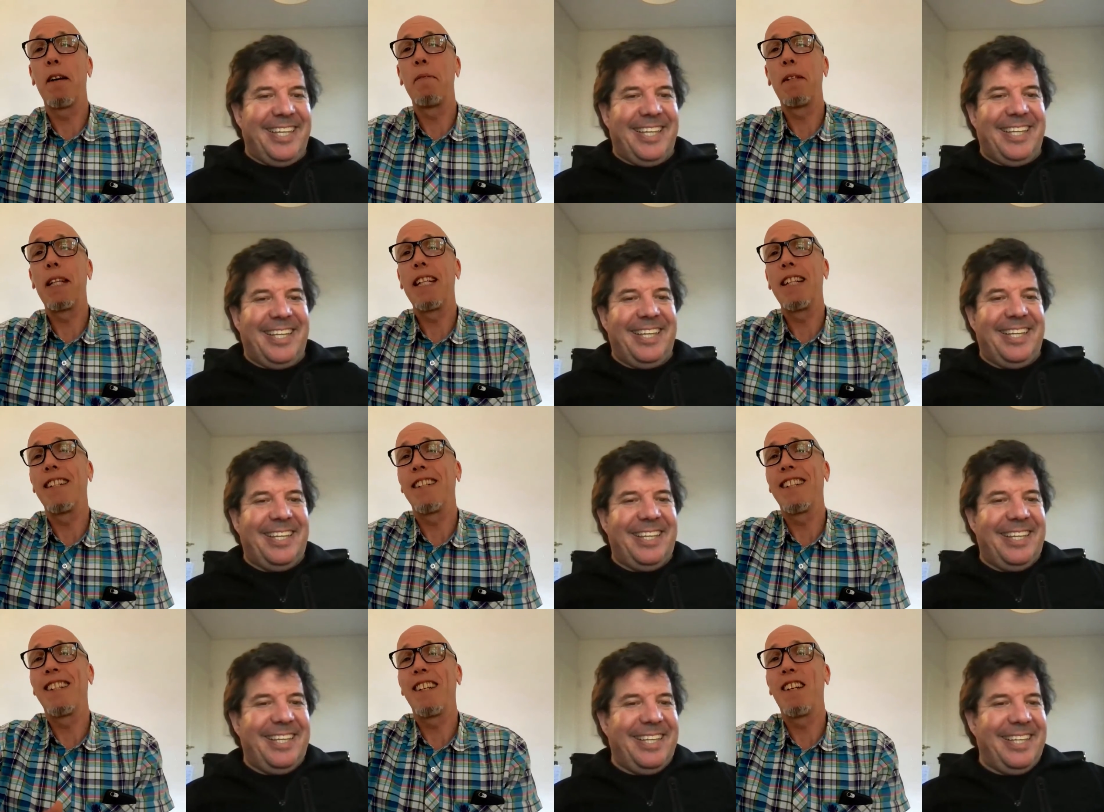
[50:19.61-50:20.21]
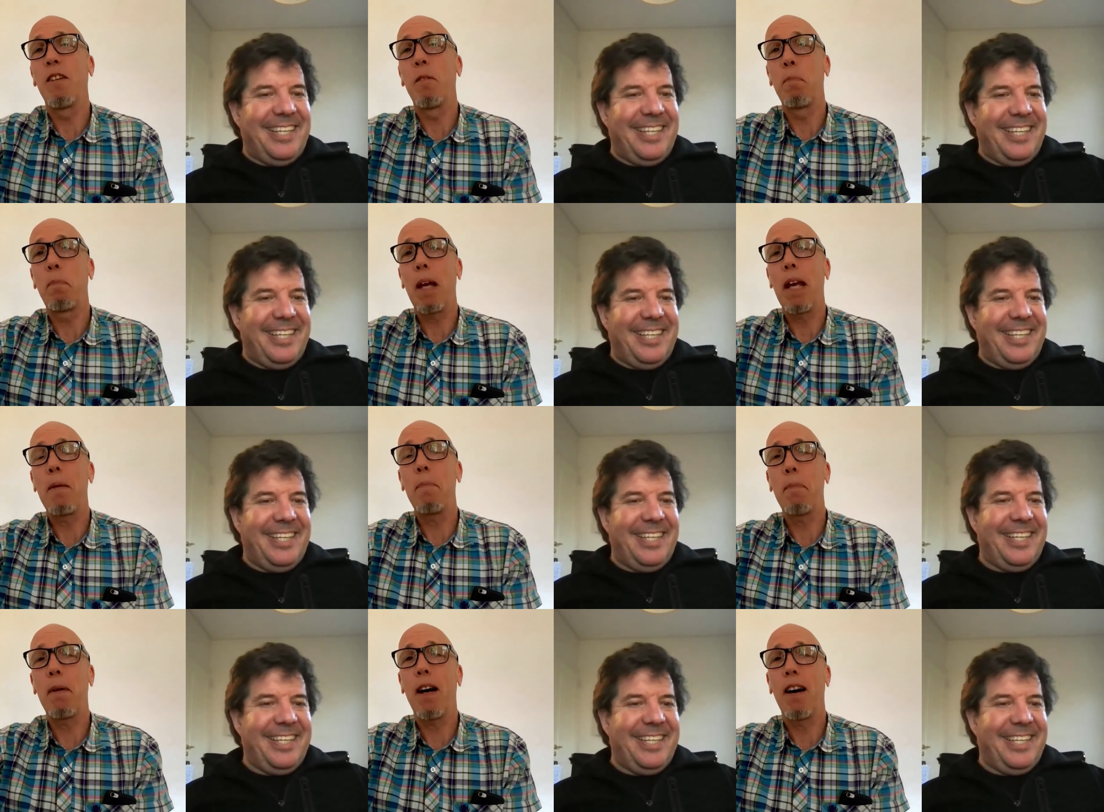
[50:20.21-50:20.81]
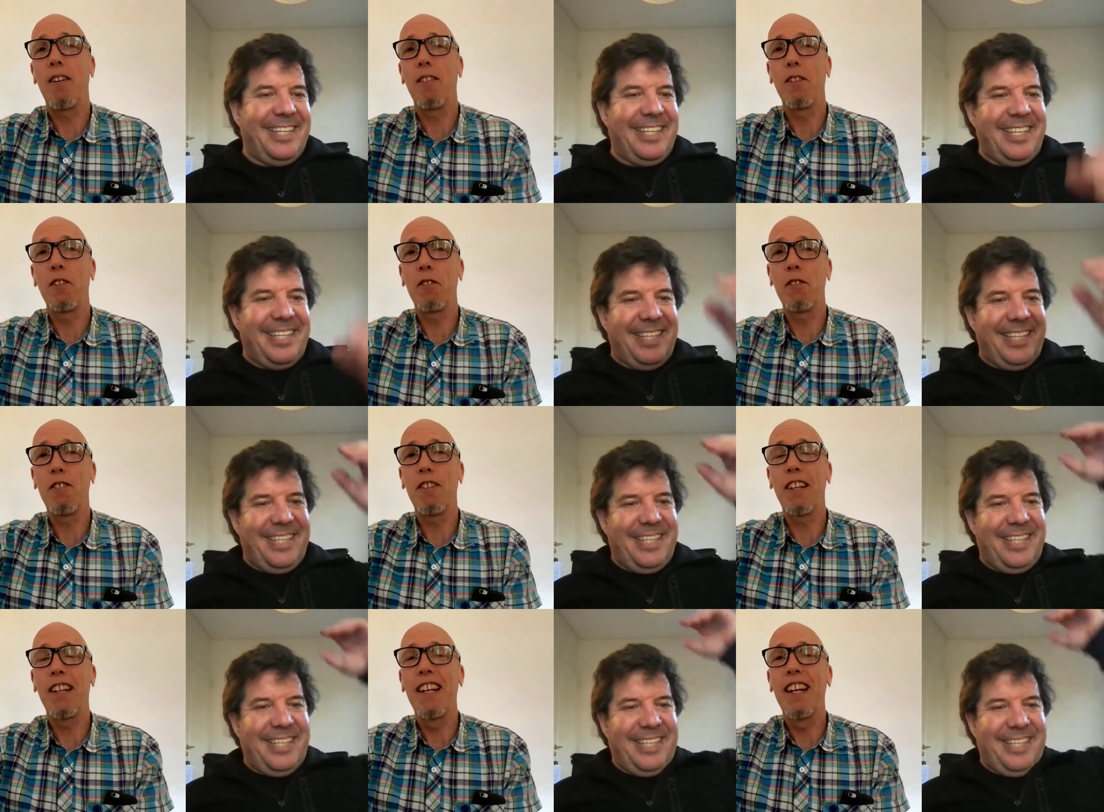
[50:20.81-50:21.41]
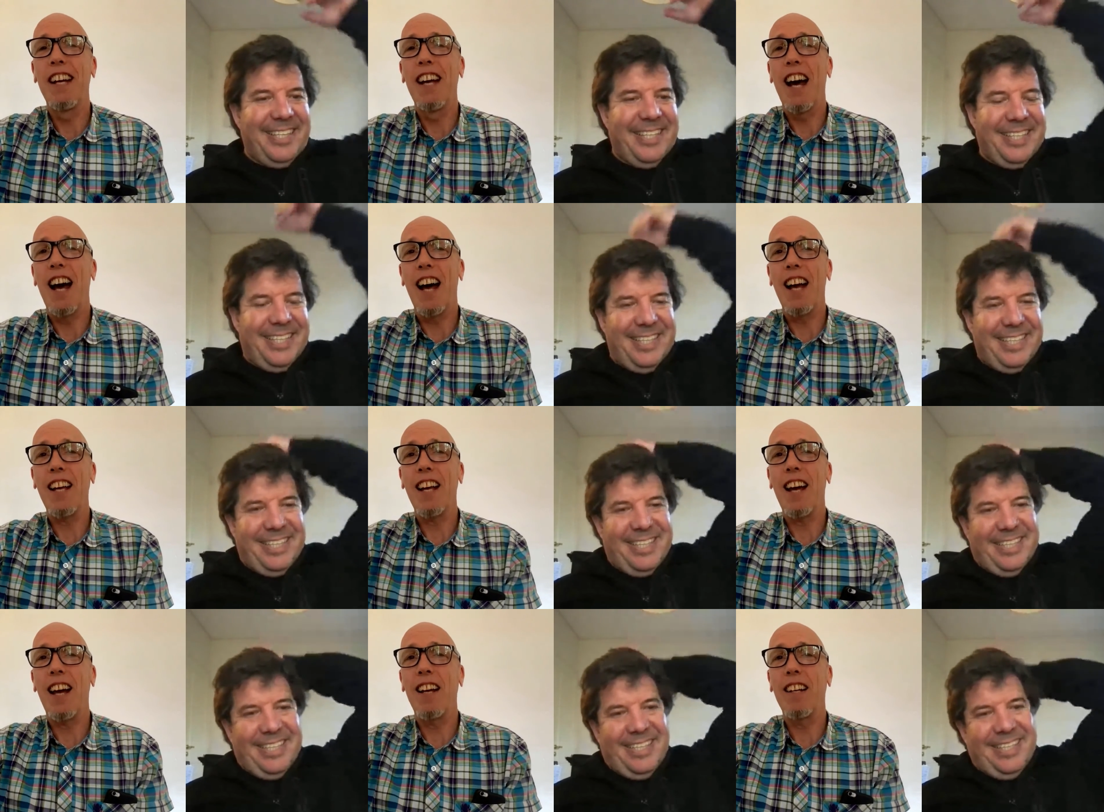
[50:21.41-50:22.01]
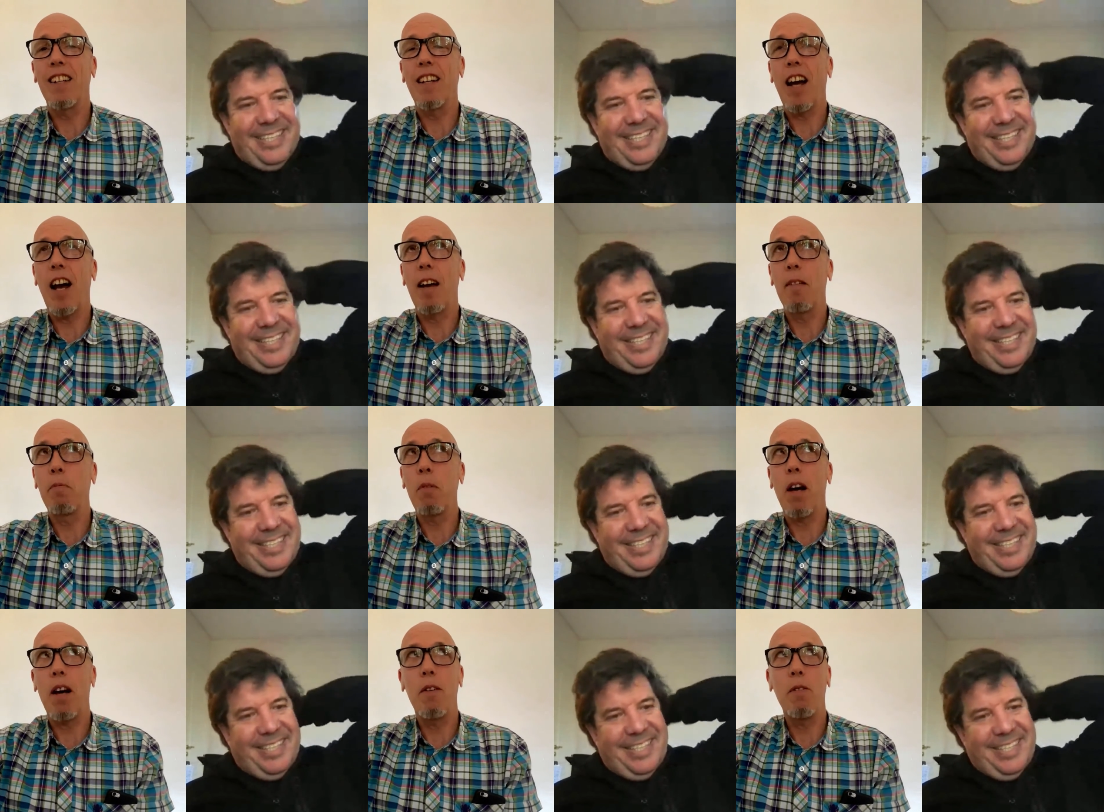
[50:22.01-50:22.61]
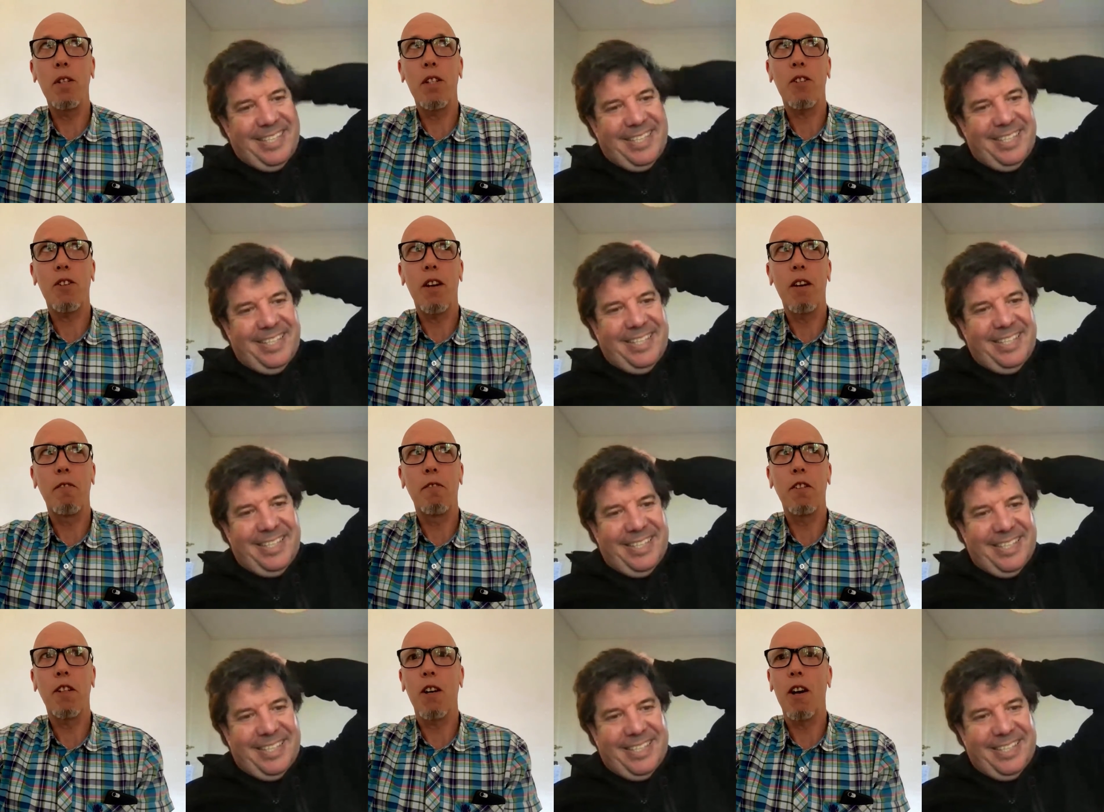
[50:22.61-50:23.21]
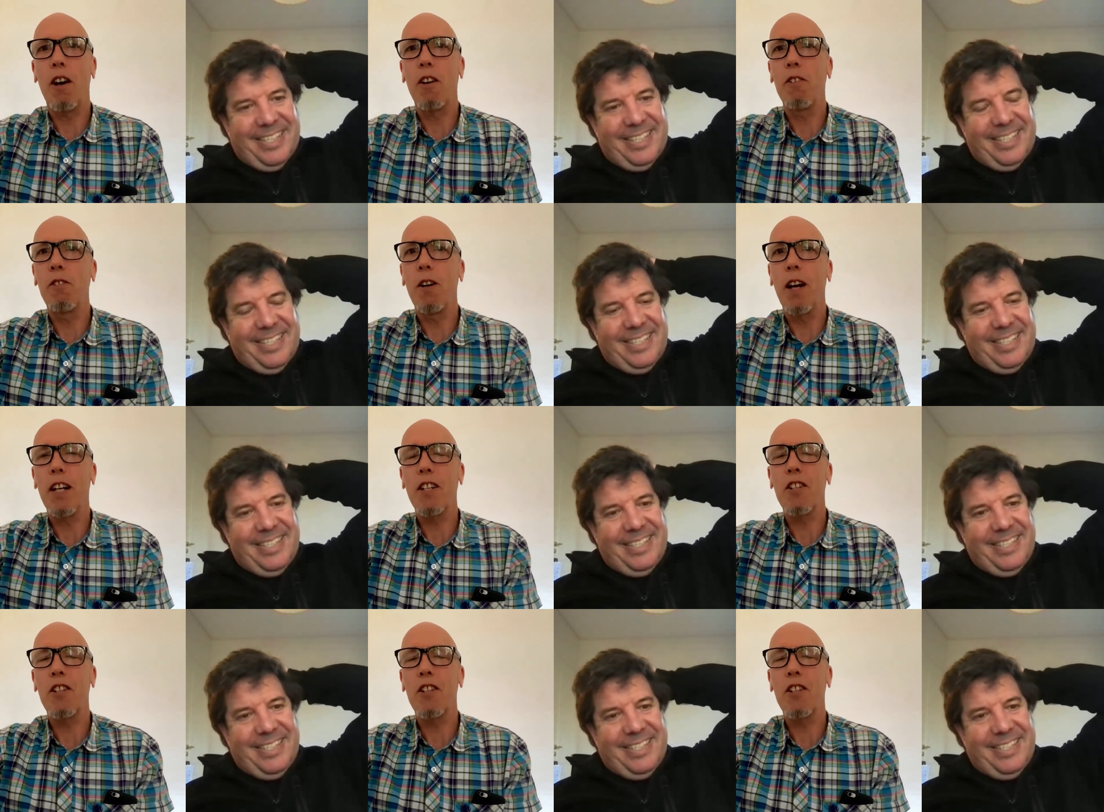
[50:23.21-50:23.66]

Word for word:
Speaker 1: I mean, you know, PayPal. Who, I, I I always try and figure out who